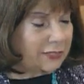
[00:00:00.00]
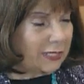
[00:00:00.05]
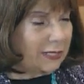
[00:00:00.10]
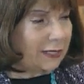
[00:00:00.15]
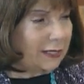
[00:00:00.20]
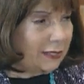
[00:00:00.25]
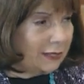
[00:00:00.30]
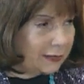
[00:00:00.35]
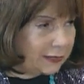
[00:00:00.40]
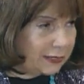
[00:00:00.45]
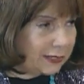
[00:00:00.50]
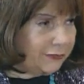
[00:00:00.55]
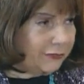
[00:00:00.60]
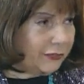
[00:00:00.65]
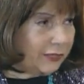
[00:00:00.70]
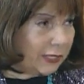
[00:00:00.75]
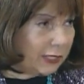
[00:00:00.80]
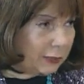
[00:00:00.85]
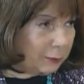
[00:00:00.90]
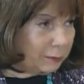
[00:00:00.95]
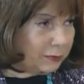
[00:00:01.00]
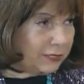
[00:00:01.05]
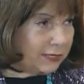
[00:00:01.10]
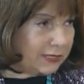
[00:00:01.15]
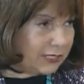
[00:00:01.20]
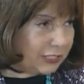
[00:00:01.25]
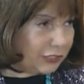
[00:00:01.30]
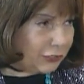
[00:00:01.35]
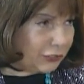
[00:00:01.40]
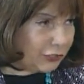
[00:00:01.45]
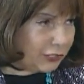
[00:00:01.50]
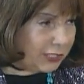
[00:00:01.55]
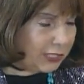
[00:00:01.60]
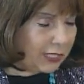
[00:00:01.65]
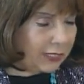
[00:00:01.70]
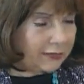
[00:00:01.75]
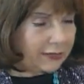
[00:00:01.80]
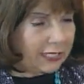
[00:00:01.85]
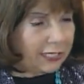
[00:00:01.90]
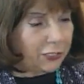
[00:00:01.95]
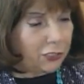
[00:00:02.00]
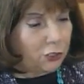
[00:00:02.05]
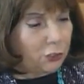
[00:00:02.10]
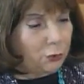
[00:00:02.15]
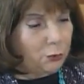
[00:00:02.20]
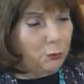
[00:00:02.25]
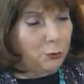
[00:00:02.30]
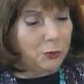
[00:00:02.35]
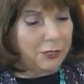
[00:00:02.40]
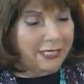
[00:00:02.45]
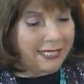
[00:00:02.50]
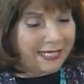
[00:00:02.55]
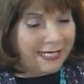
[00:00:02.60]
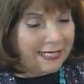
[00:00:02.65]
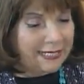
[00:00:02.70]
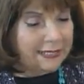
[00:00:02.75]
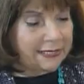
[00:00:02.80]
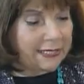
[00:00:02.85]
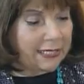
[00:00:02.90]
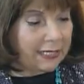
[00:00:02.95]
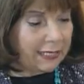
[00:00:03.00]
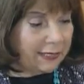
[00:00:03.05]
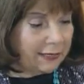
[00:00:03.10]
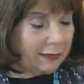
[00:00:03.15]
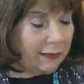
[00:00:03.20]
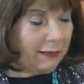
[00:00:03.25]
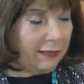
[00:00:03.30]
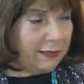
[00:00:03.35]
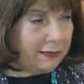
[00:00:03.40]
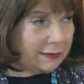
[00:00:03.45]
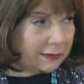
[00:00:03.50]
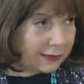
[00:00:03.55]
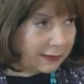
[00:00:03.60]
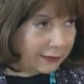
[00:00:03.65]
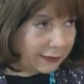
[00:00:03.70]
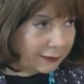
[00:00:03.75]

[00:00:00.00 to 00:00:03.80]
a difficult position that you were in in London.